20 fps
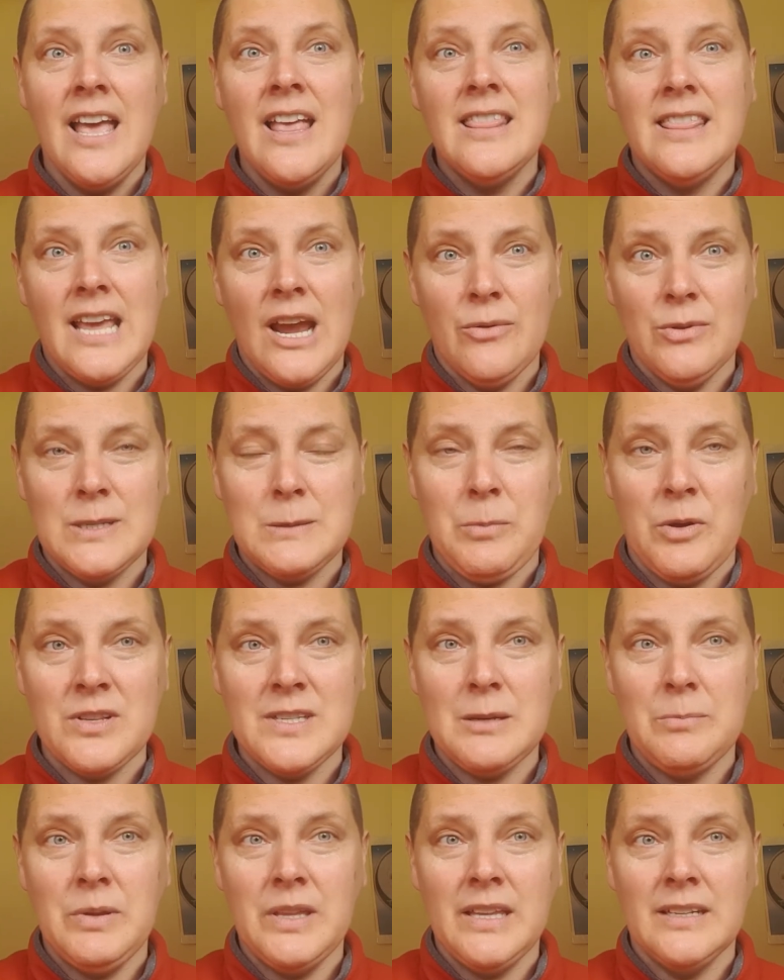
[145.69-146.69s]
their
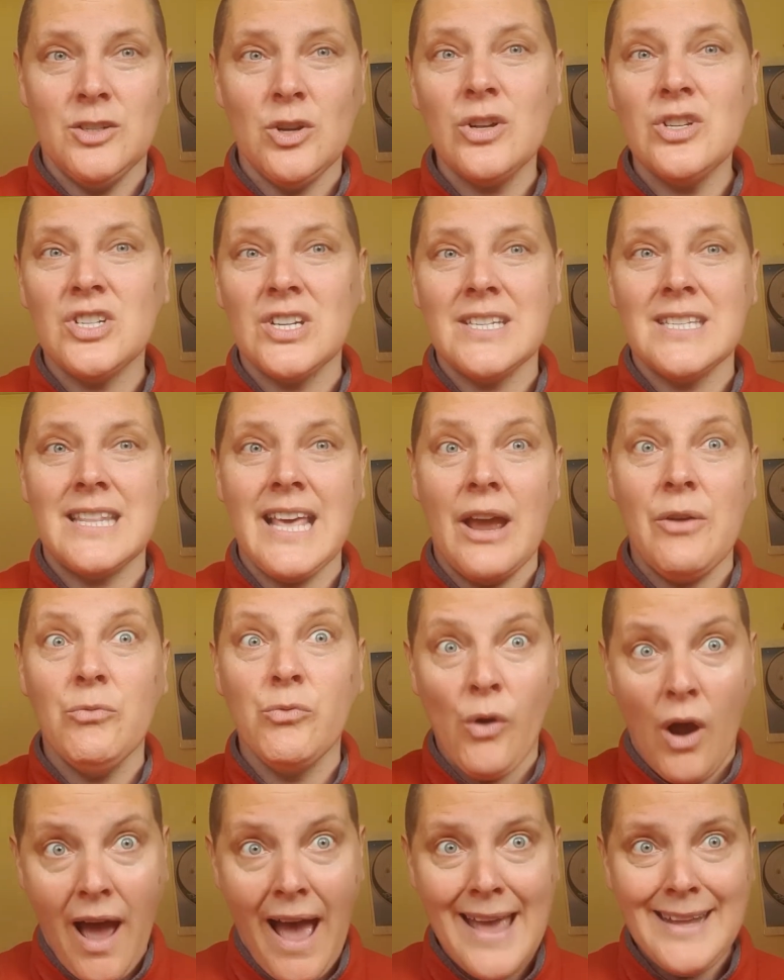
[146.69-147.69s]
responsibility, not just their
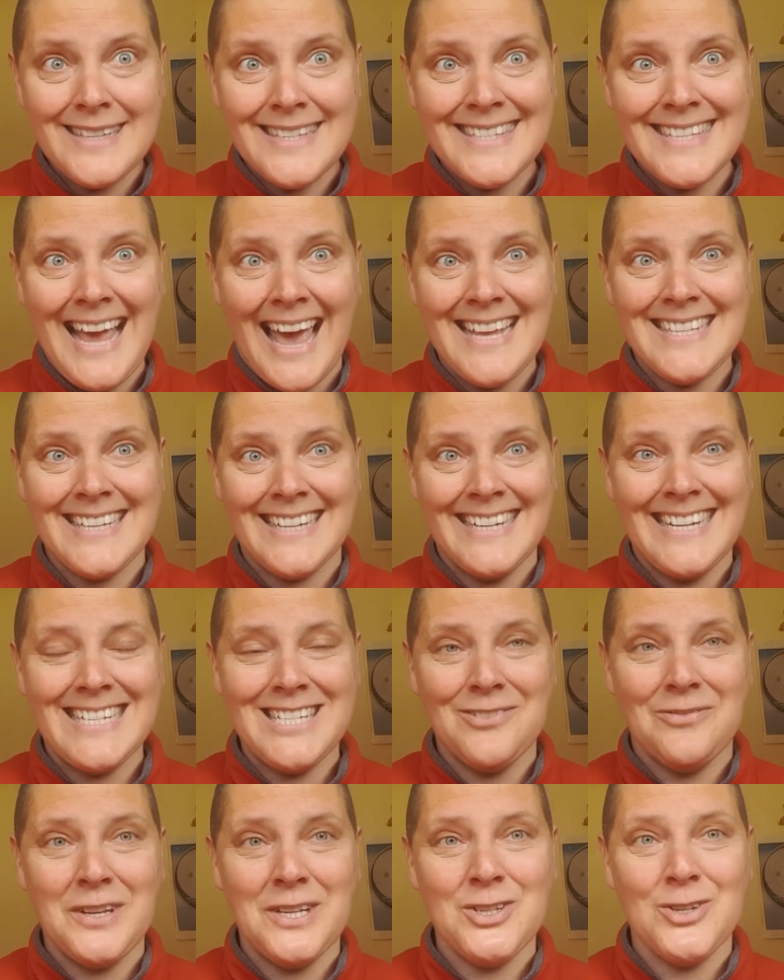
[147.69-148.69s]
rights as an
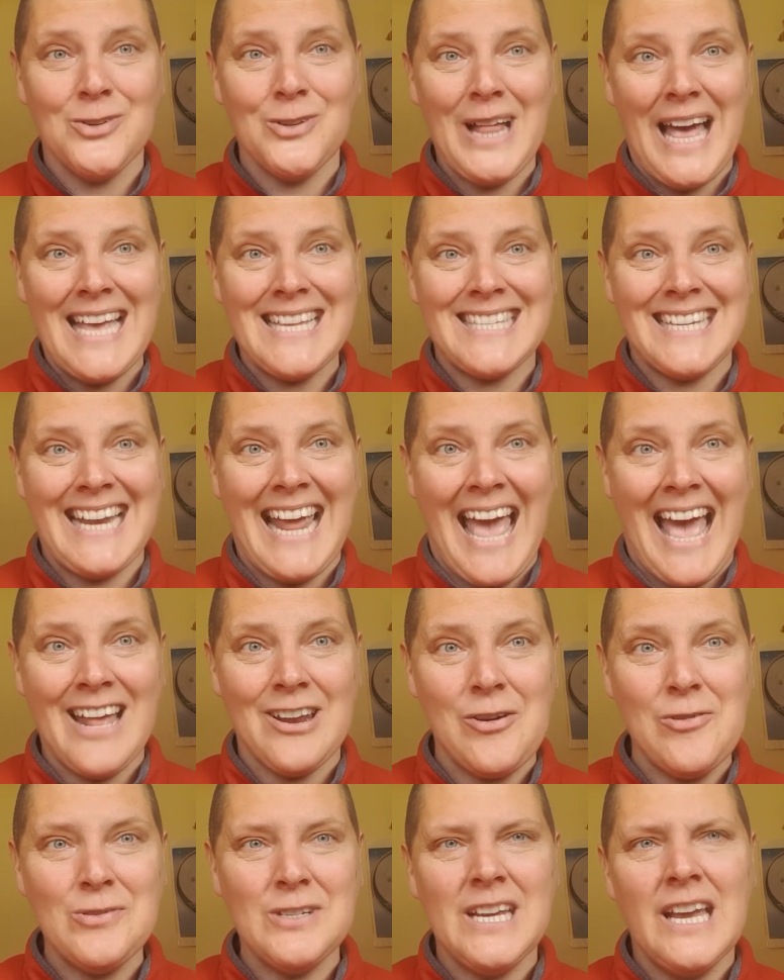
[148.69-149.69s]
individual, as an
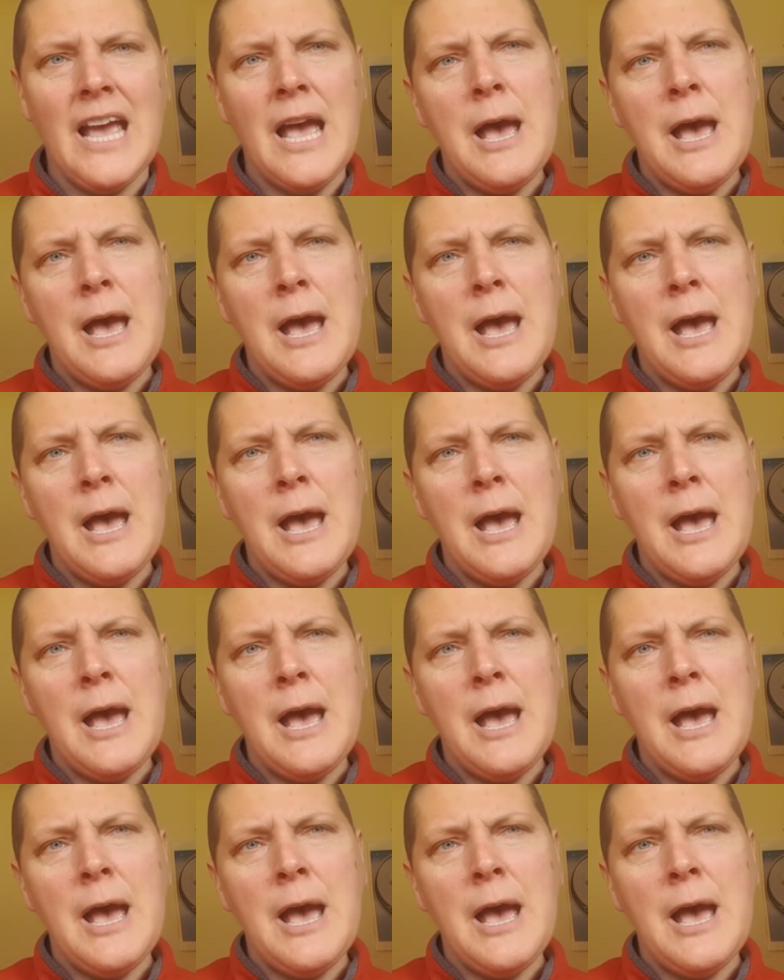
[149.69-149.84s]
adult,